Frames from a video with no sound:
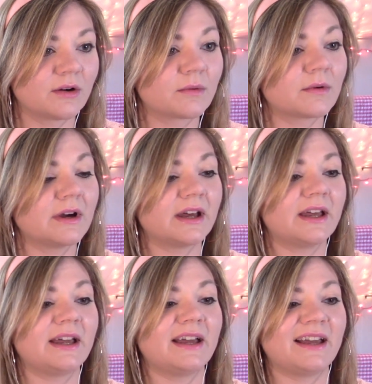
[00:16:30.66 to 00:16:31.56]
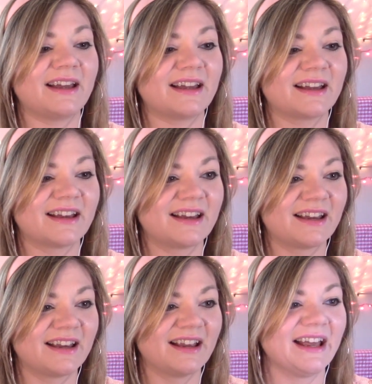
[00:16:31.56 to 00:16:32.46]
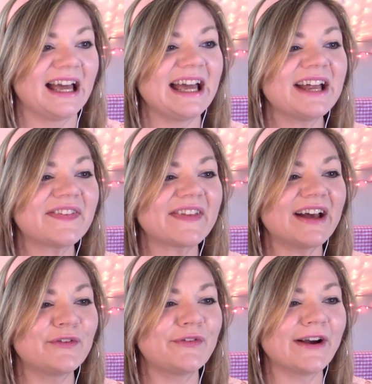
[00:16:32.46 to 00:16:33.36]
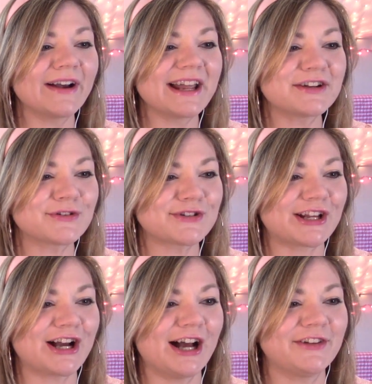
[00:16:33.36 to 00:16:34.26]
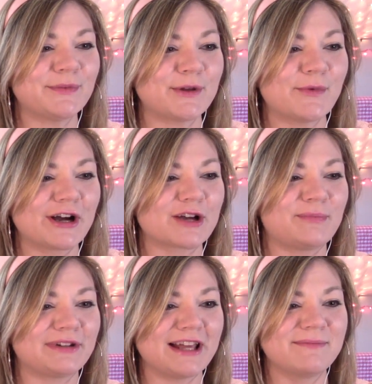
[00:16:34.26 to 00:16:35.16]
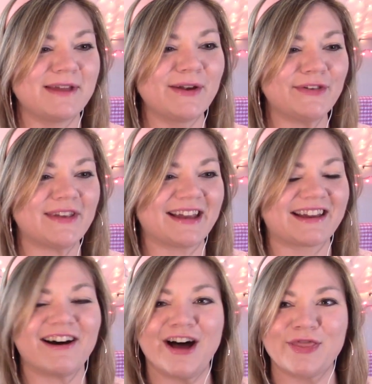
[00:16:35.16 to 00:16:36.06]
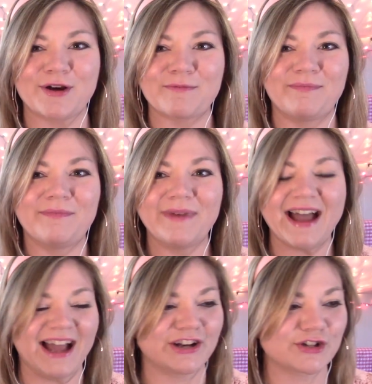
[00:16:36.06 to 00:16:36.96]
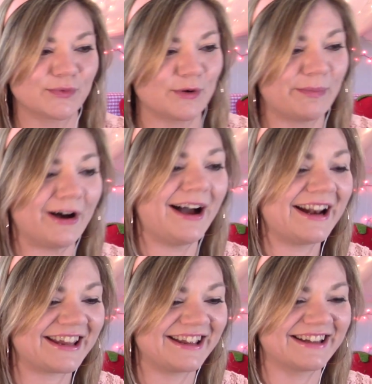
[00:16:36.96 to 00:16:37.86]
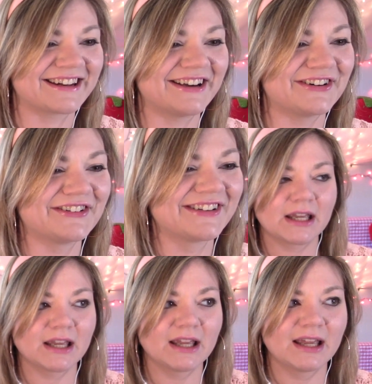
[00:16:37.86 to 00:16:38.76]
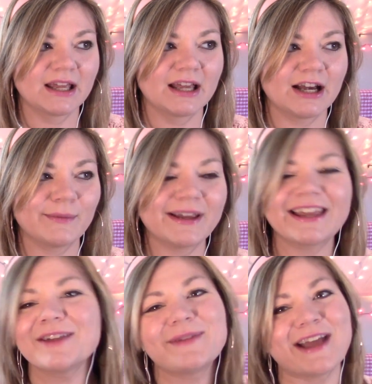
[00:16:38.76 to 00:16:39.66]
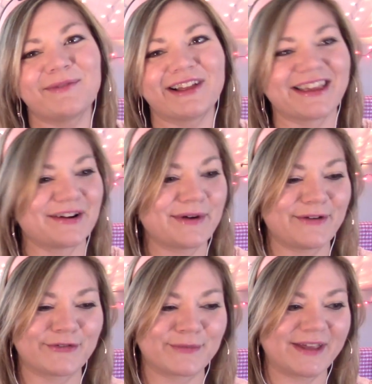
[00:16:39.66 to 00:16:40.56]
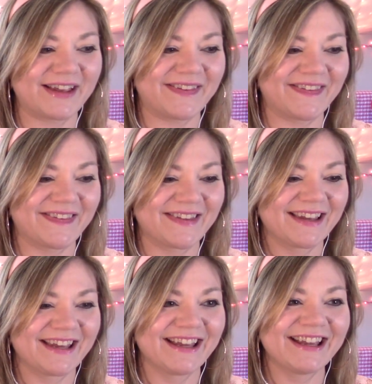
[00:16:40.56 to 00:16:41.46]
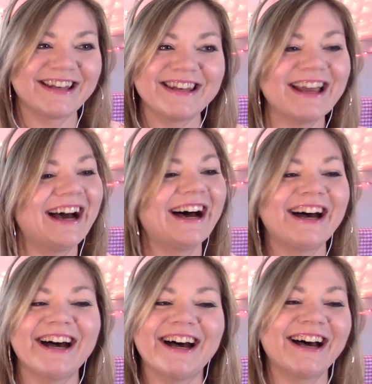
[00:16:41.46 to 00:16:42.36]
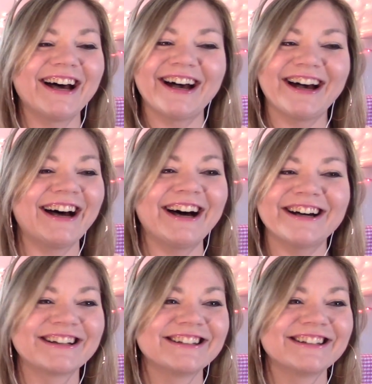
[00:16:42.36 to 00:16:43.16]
Really? It's a very interesting concept that one could play music on their actual body, you know? Are we gonna be able to get away from this? Nah.